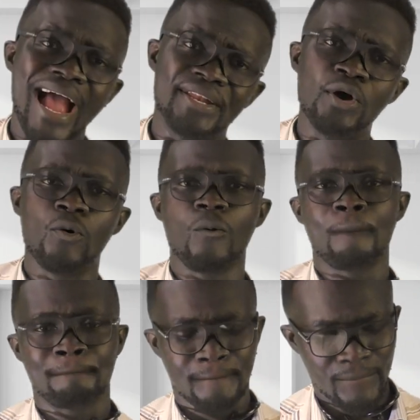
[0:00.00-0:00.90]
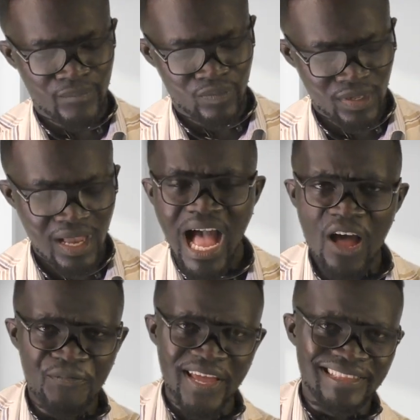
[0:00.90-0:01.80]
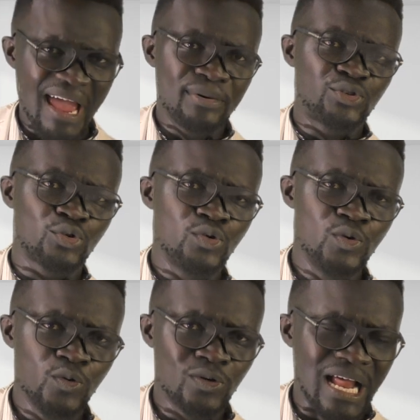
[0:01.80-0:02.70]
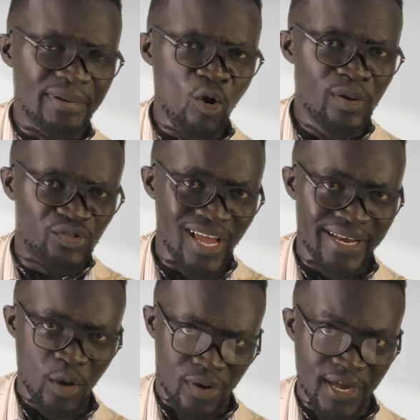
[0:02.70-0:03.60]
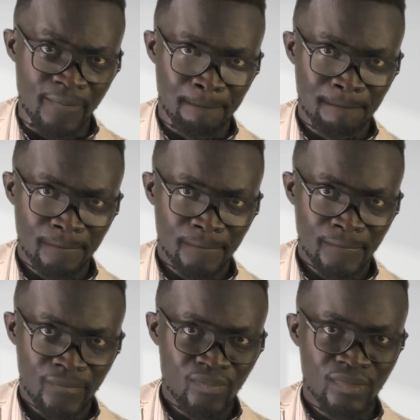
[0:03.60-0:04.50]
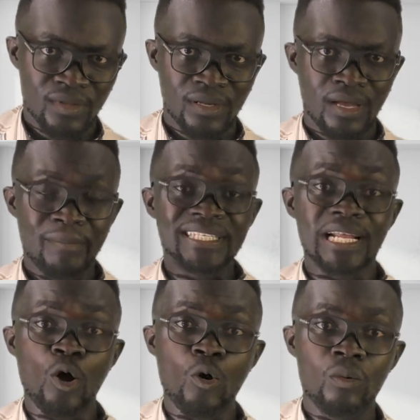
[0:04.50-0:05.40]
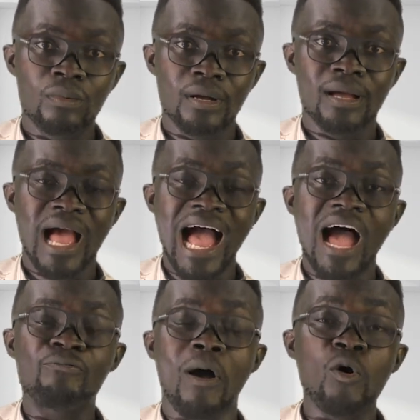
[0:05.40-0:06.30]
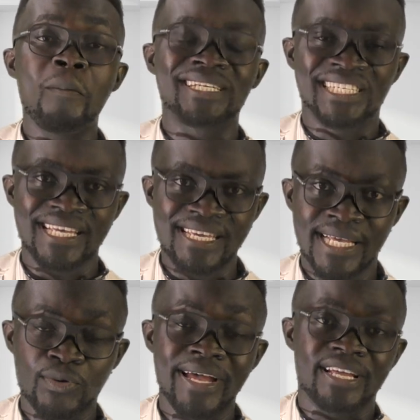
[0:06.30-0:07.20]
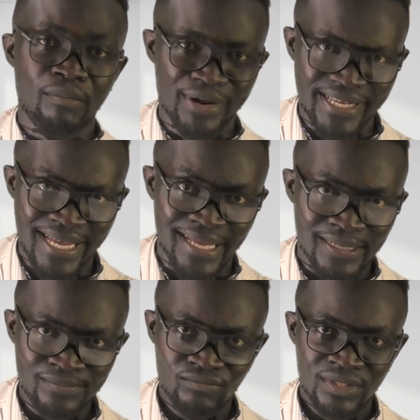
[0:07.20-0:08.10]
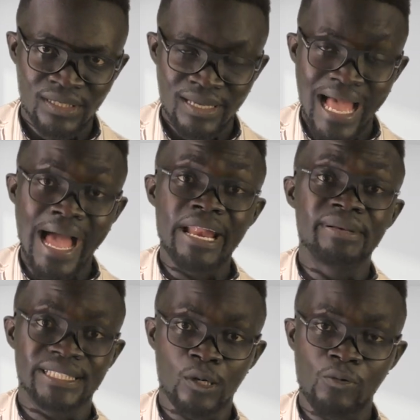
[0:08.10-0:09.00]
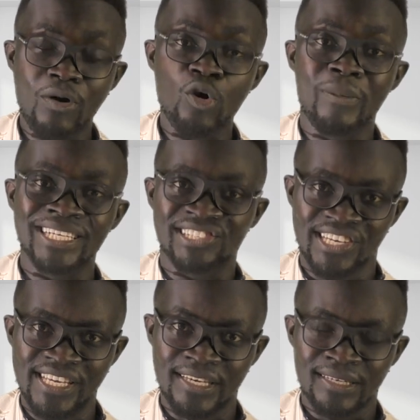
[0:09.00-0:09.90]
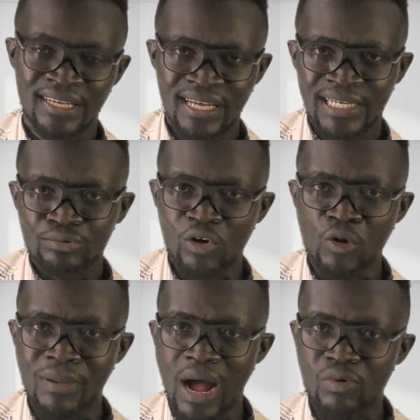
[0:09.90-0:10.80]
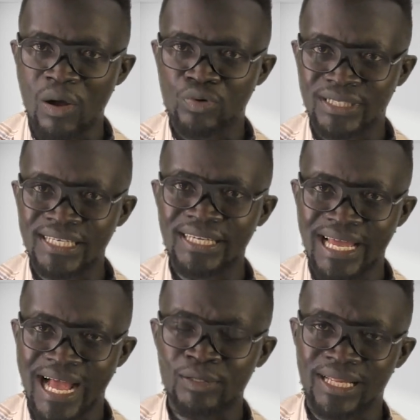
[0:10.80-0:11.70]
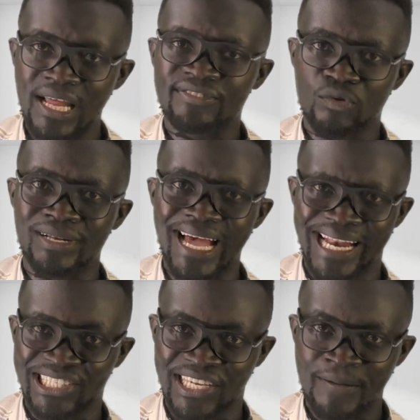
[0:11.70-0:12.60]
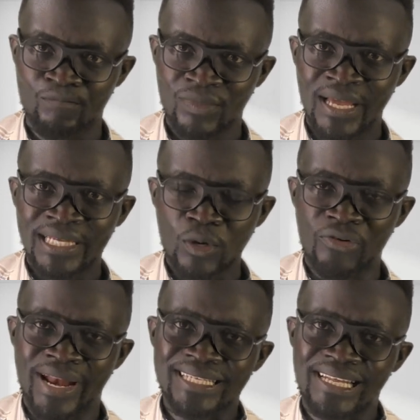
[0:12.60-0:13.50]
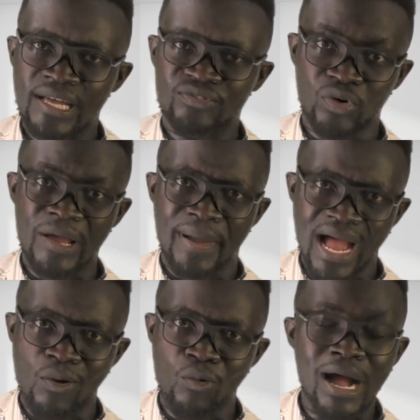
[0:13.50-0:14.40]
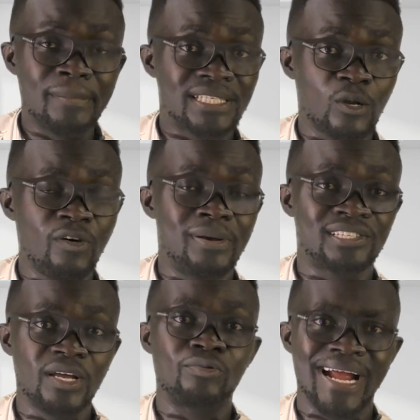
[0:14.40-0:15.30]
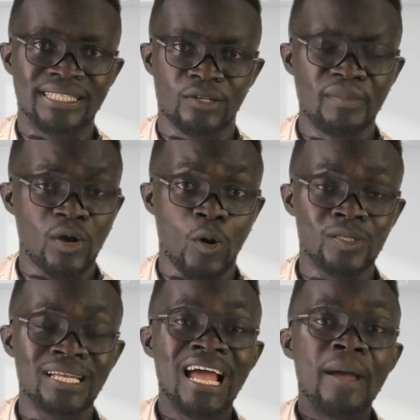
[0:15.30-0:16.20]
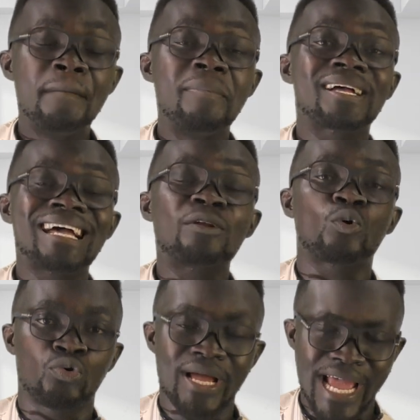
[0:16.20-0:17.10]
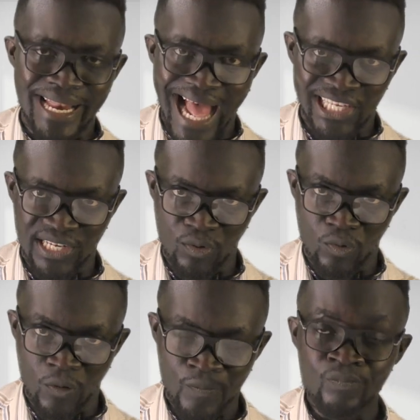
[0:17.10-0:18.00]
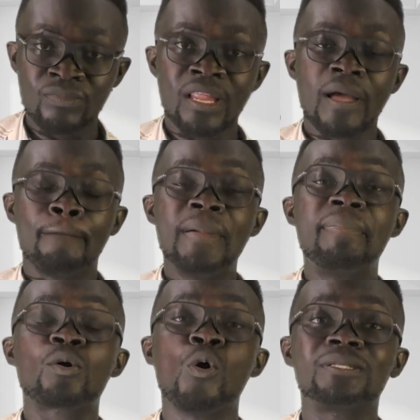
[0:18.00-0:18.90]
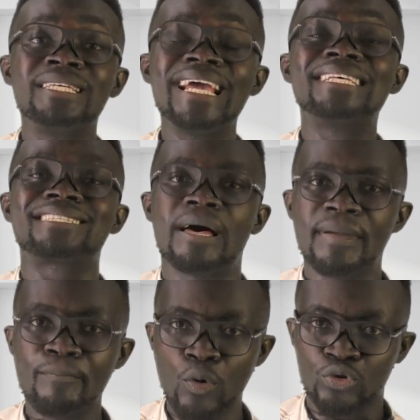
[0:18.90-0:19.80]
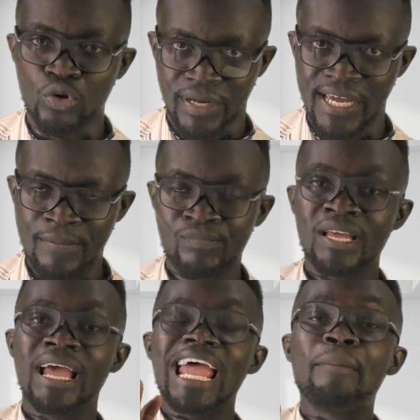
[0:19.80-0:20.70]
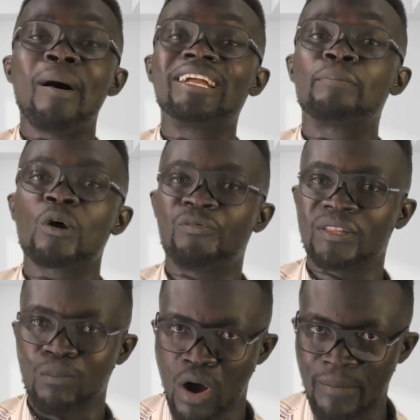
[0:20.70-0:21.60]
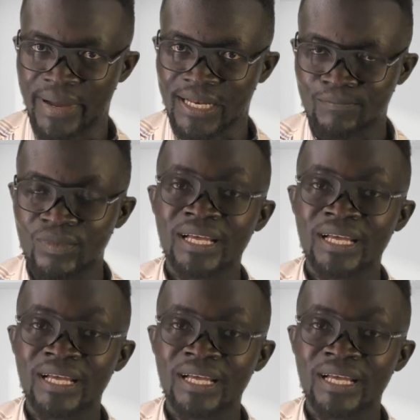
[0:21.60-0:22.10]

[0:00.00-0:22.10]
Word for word: radio, after time it took you, na menu busi yadi okay. Mesero, ah, for akuma si seyi, so ekremoniya. Ah, na mesero for akuma si seyi, so akuma akwa kudi. I was left one na neshe. So when I say left one, I be hawa. Mesero for be say right, no because maybe can okure e na achere wo. Maybe quote Islamic books, okay, about the Prophet Muhammad.